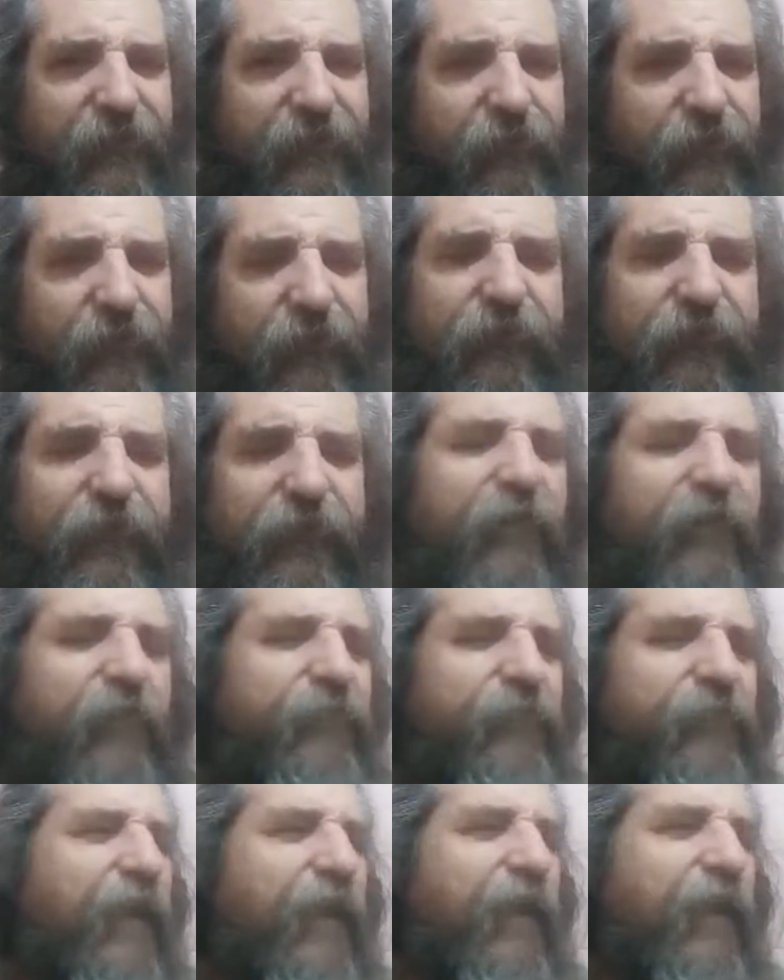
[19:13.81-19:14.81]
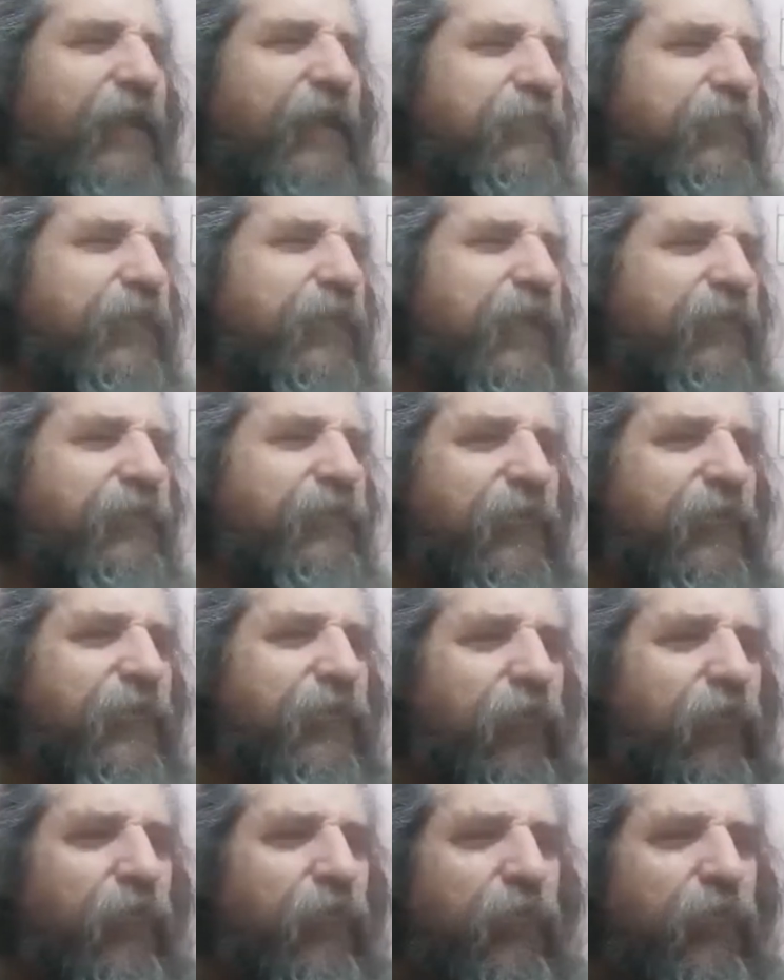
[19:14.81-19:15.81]
The very fact that we have to
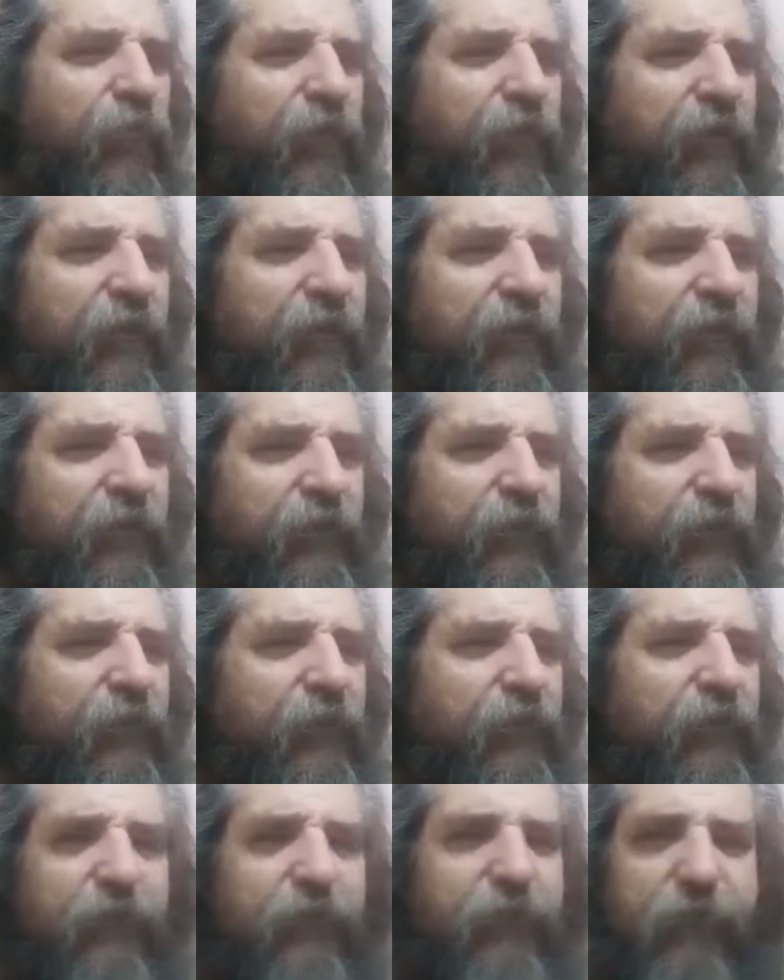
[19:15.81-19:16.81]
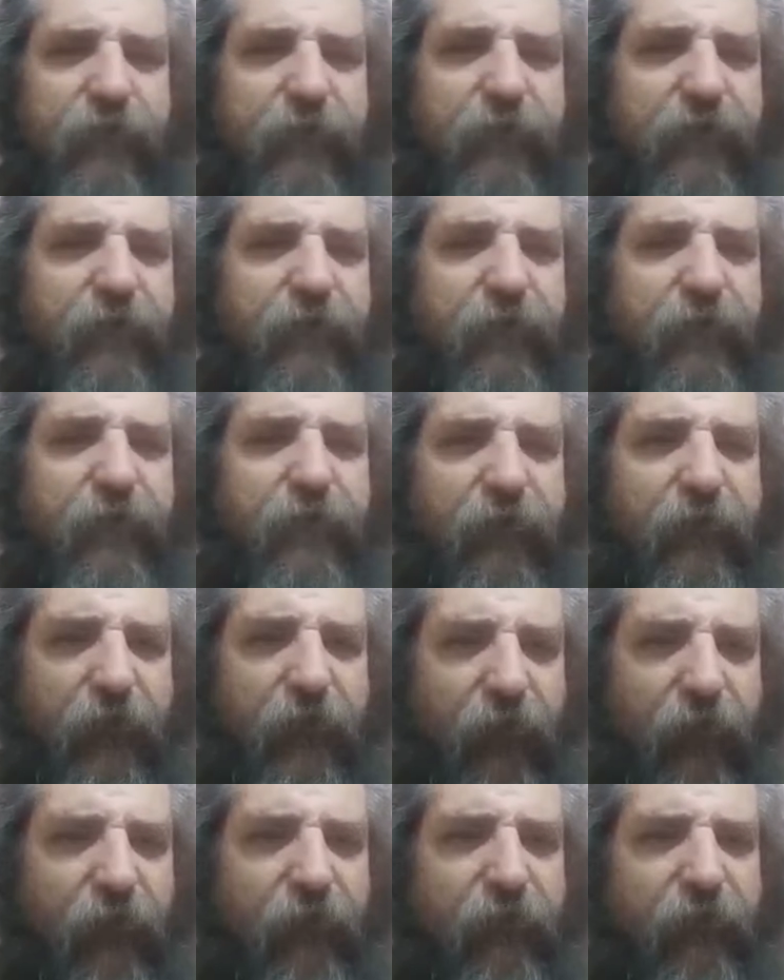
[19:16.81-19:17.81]
go into the streets with
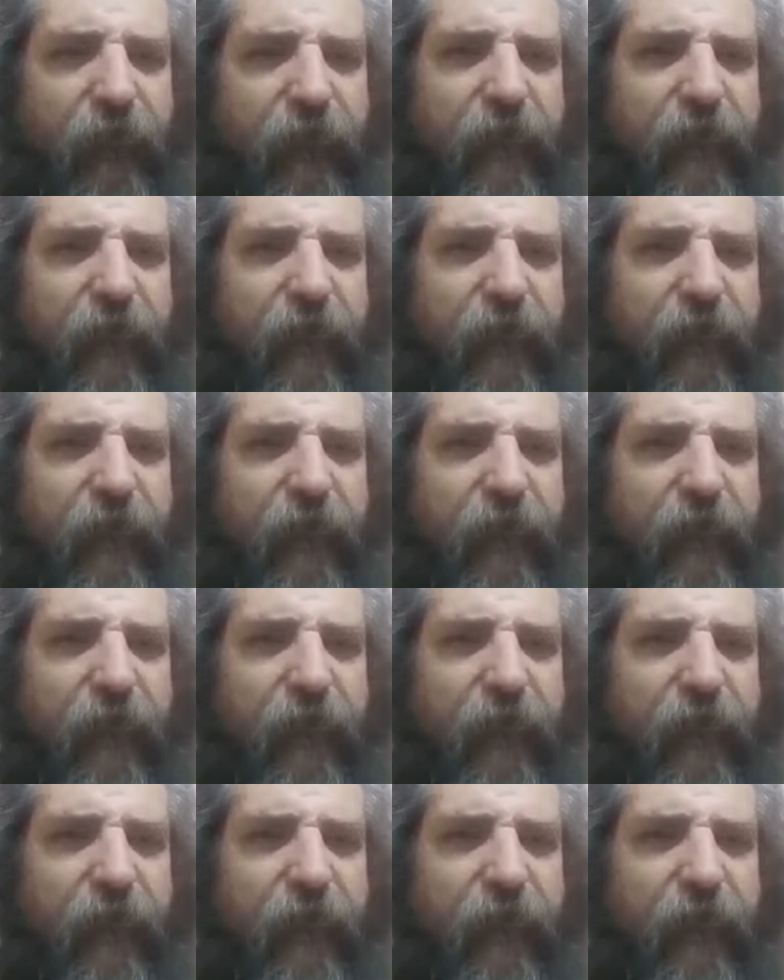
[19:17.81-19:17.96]
clothing